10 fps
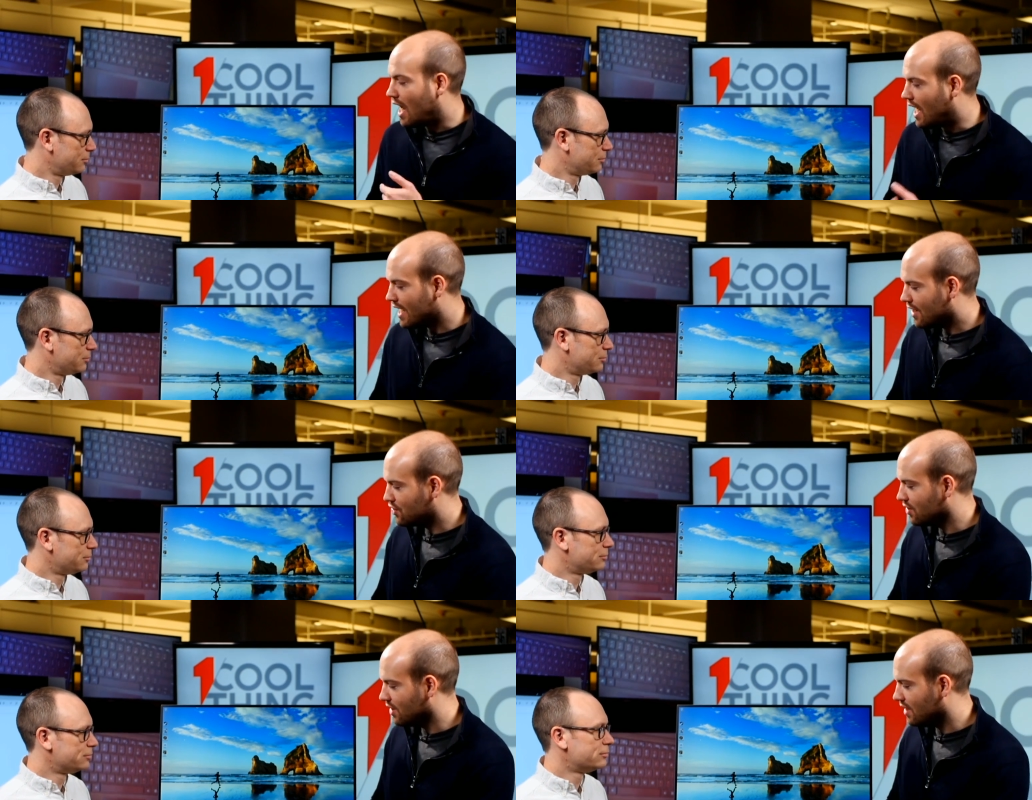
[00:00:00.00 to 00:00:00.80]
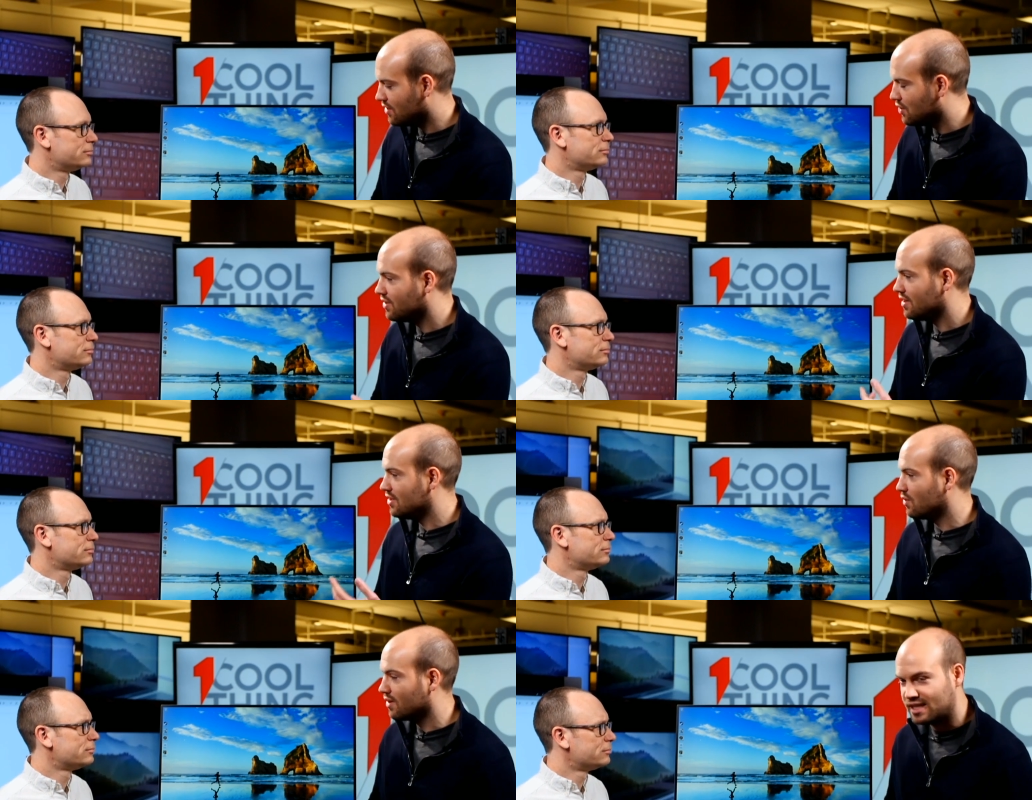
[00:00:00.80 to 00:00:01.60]
Speaker 1: I actually took
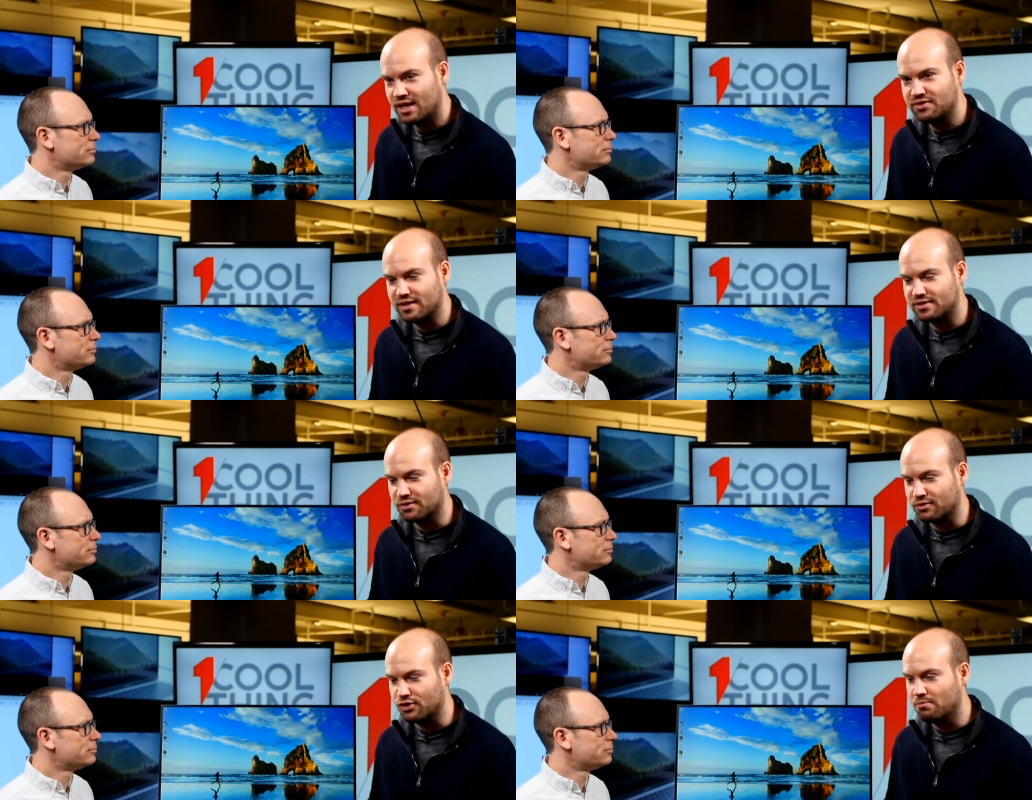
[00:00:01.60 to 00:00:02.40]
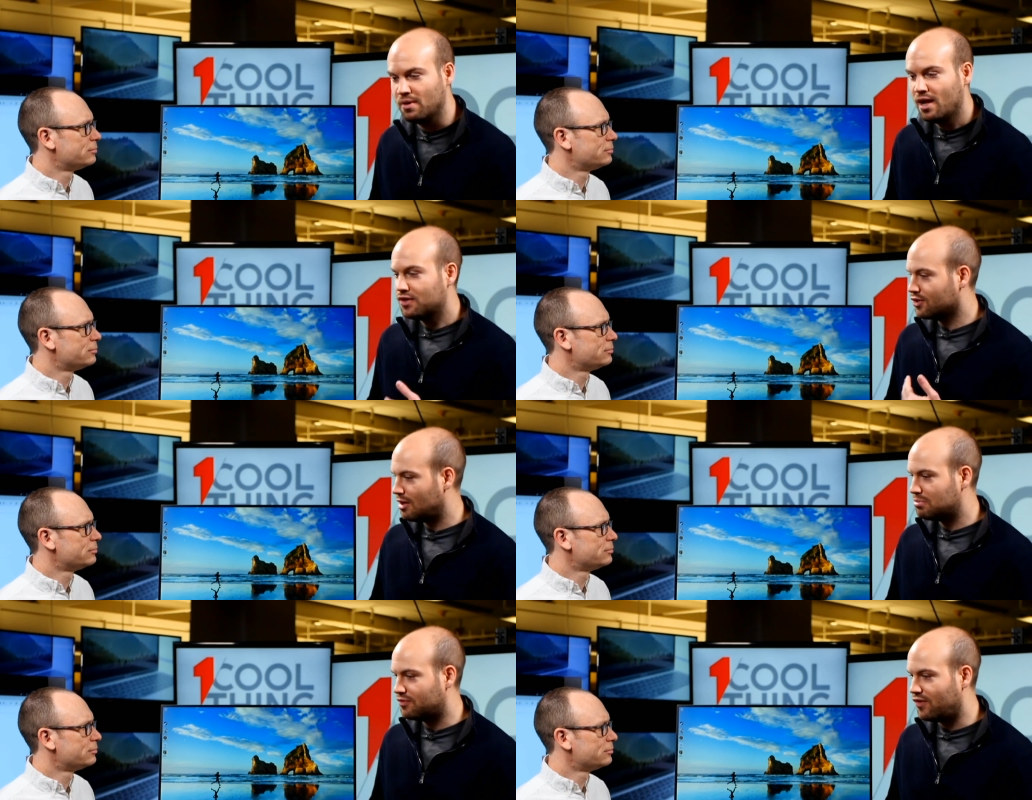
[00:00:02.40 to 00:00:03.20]
this into our sound testing room,
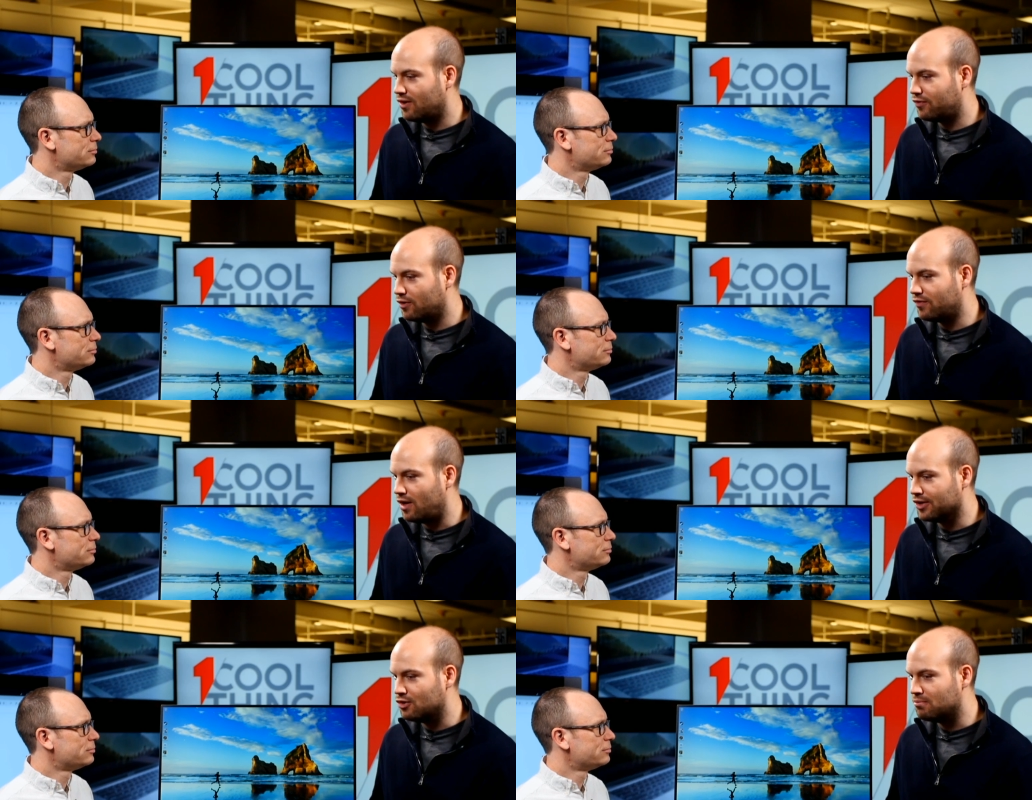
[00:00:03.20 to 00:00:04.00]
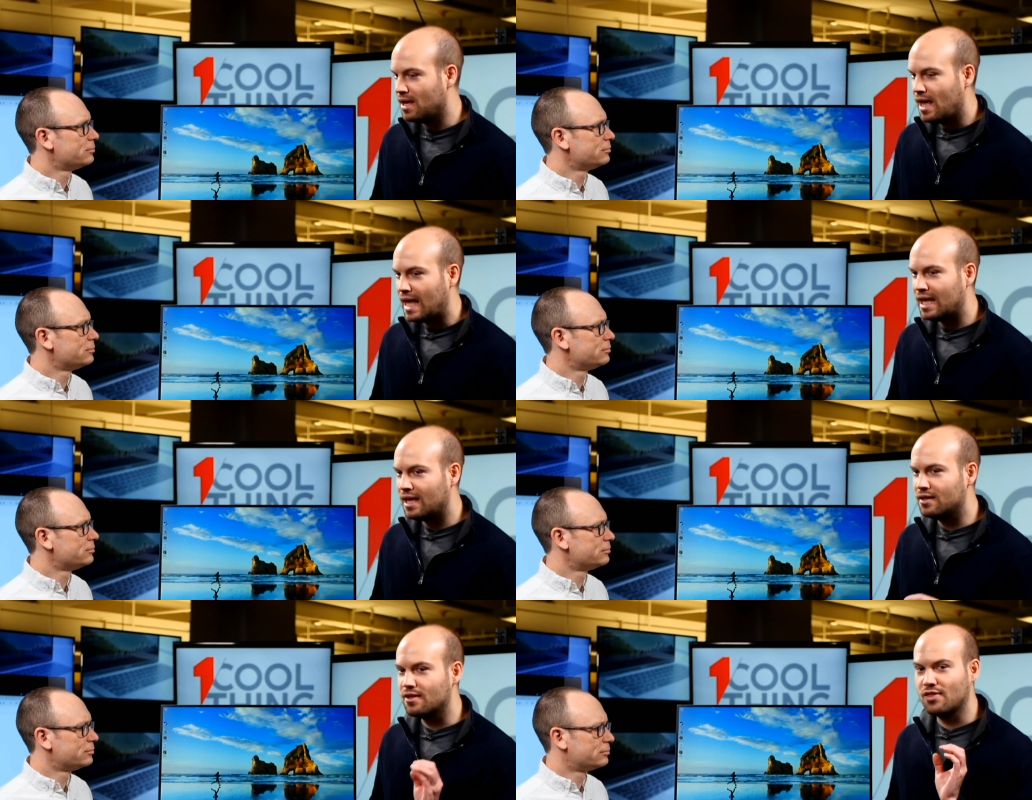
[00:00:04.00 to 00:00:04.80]
turned it up to full volume,
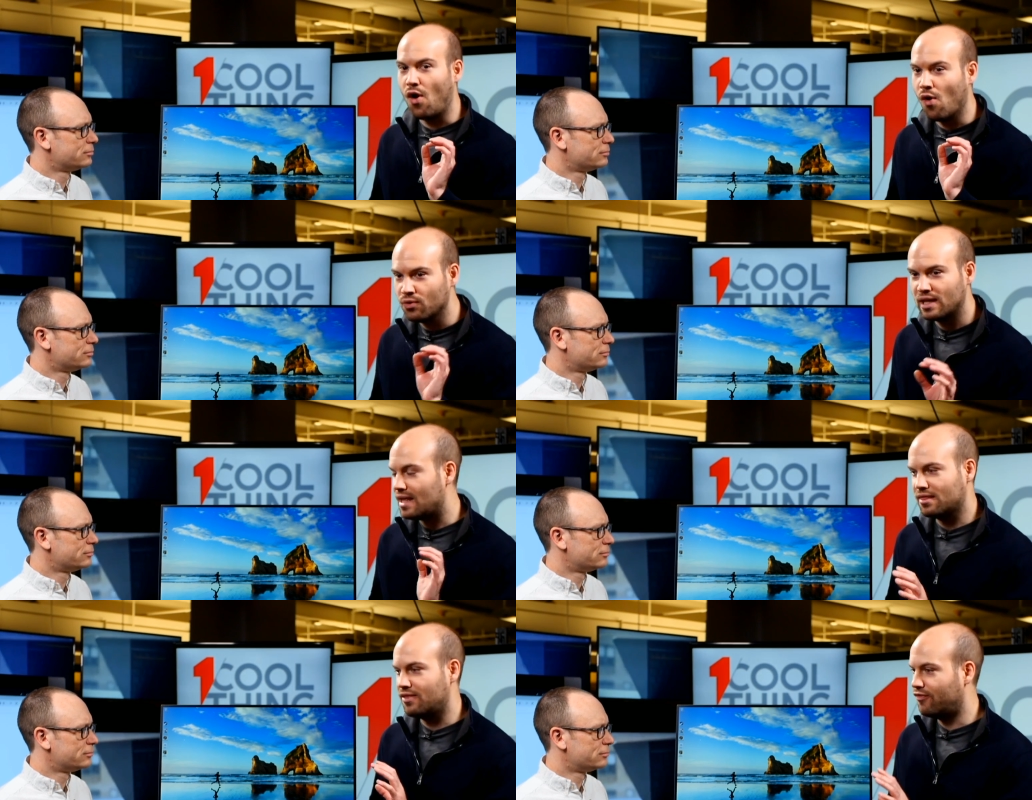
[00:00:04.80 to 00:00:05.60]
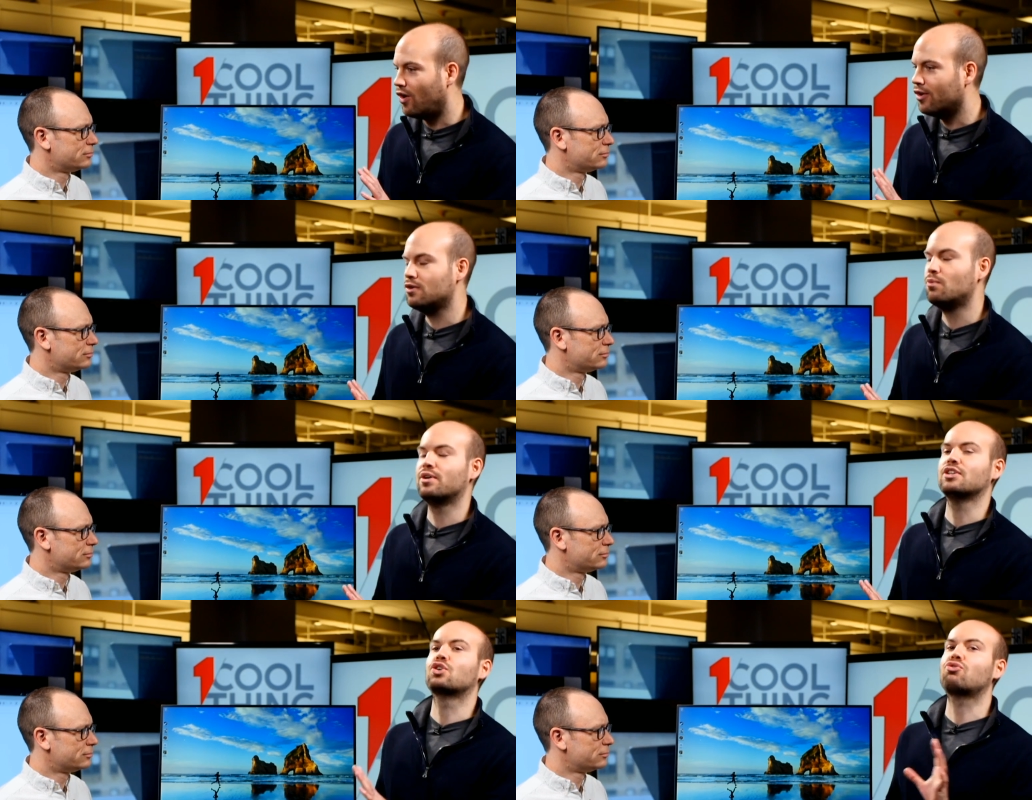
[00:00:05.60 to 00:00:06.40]
and the volume
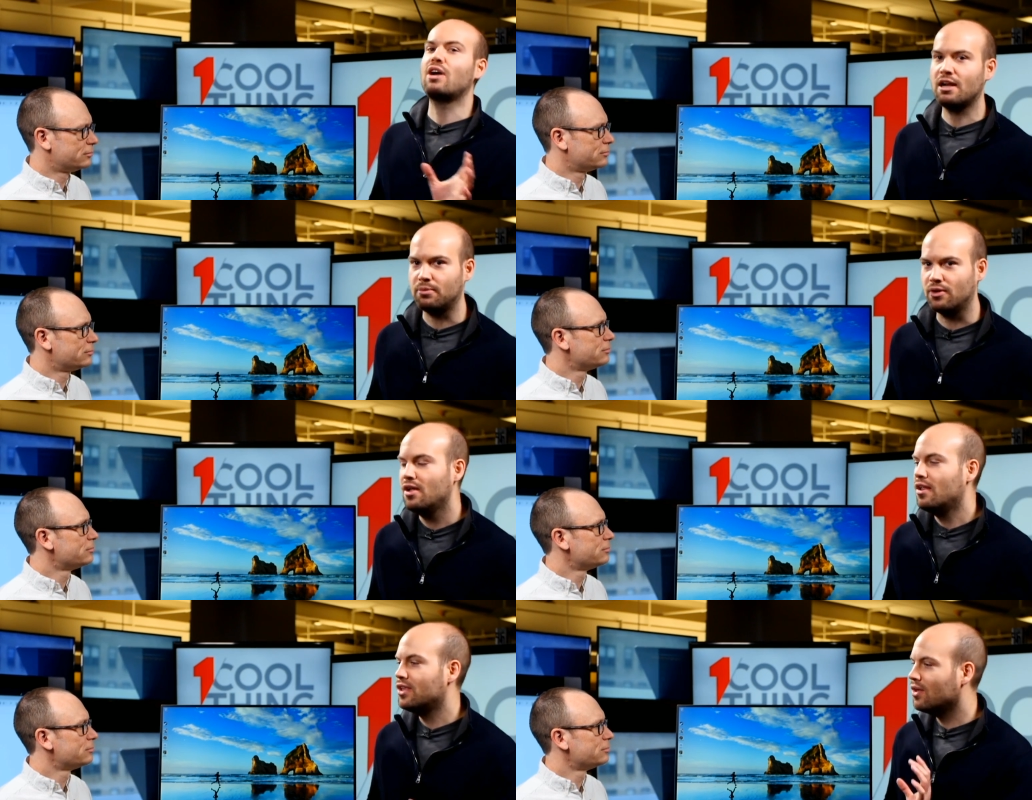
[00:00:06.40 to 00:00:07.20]
was incredible.